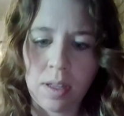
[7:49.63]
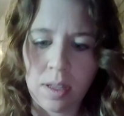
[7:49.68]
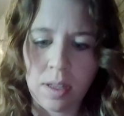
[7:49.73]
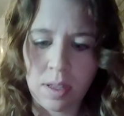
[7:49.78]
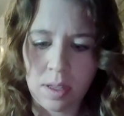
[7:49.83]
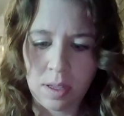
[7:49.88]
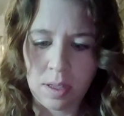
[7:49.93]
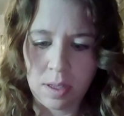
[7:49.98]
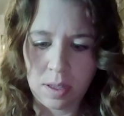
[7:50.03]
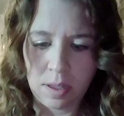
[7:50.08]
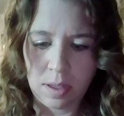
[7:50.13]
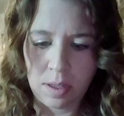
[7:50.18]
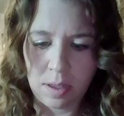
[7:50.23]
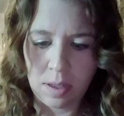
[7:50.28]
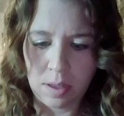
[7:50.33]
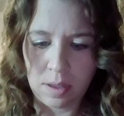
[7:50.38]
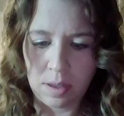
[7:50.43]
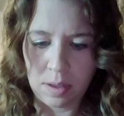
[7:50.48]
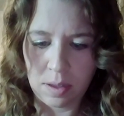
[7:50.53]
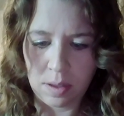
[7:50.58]

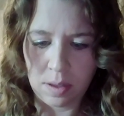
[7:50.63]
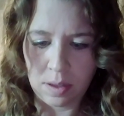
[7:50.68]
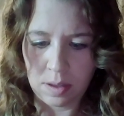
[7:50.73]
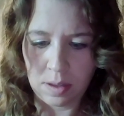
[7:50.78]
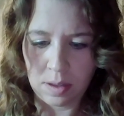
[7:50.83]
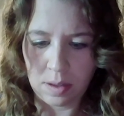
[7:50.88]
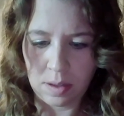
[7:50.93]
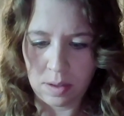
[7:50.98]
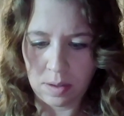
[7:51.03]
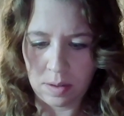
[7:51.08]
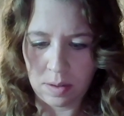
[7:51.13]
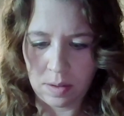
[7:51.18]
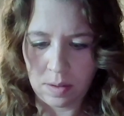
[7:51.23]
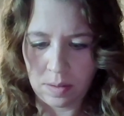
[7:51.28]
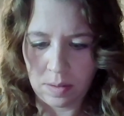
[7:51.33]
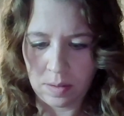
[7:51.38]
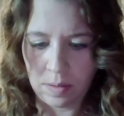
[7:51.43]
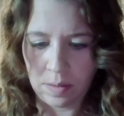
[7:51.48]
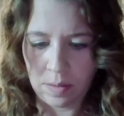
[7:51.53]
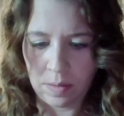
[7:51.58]

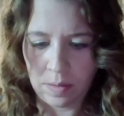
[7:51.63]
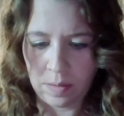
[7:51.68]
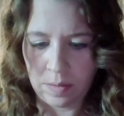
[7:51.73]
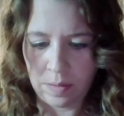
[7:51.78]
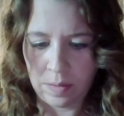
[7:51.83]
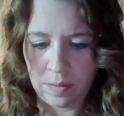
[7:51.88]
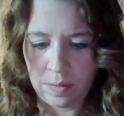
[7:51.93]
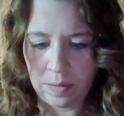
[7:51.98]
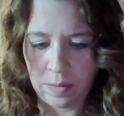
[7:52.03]
Nothing is said.